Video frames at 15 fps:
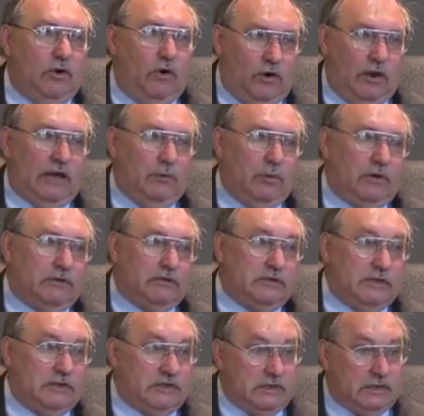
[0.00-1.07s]
All I want
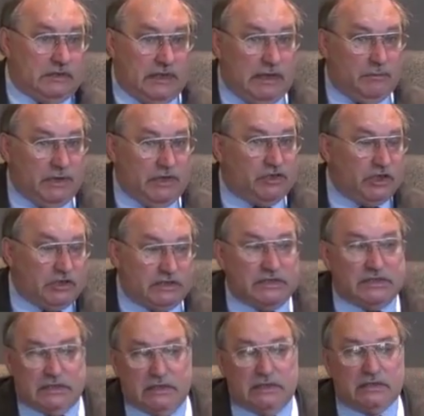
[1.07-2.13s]
is that there be
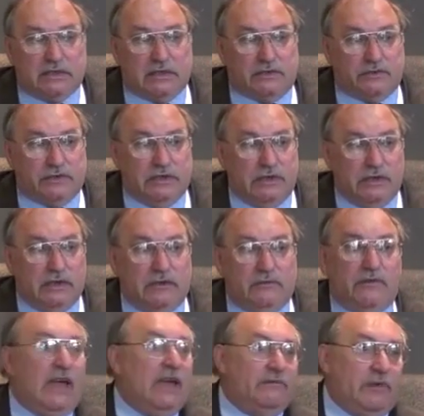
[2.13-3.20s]
justice in this country
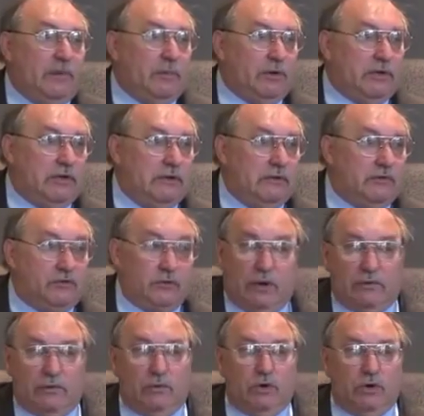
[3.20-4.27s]
for everybody
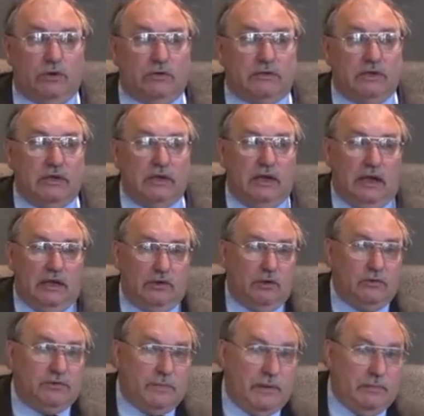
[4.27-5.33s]
throughout the world. And
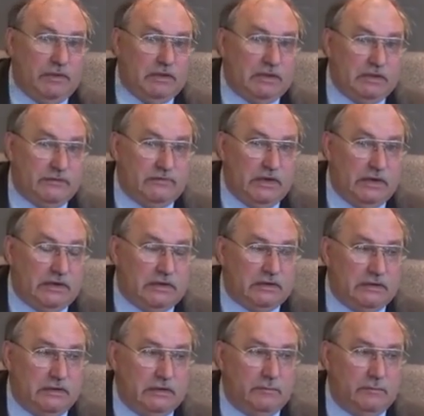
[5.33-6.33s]
those people that have done it